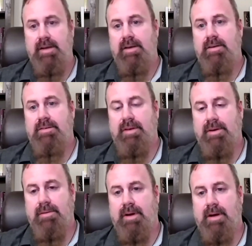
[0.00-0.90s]

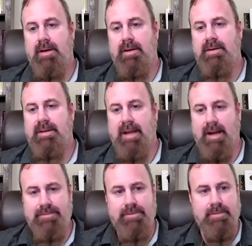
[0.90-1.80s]
So
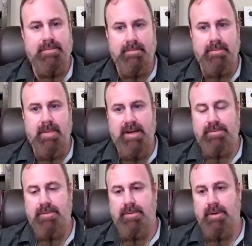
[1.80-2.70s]
careful,
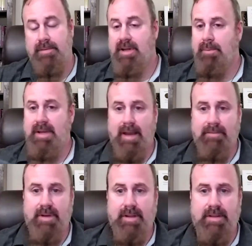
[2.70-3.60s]
mindful growth. Now, we
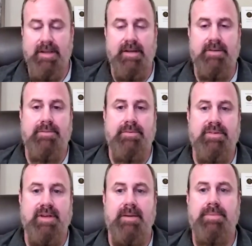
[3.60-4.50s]
have done things. So, for
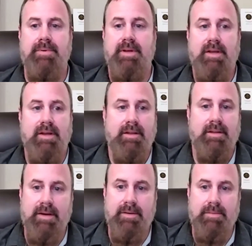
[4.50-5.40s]
example,
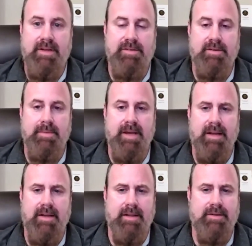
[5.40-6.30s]
the Ealdríce
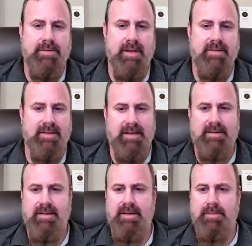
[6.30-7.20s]
back in, I think,
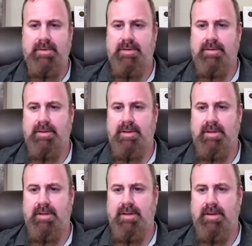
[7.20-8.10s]
2018 went to
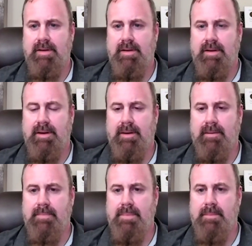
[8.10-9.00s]
the
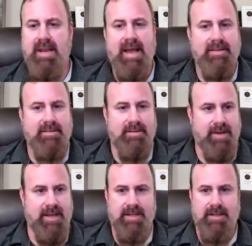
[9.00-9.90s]
Manassas
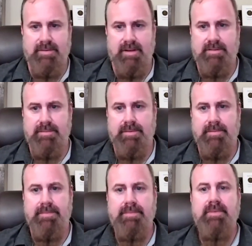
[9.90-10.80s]
Viking Festival,
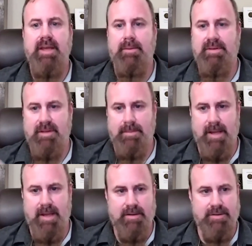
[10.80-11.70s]
and we set up a
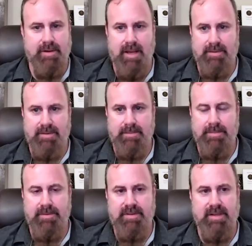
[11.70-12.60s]
headed traff, a
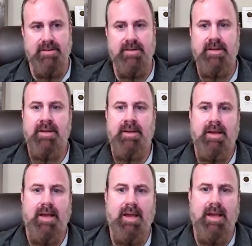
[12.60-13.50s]
temple tent,
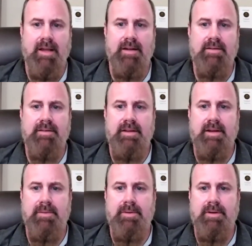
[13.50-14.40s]
and
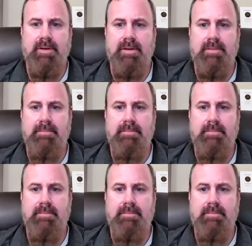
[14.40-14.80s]
there were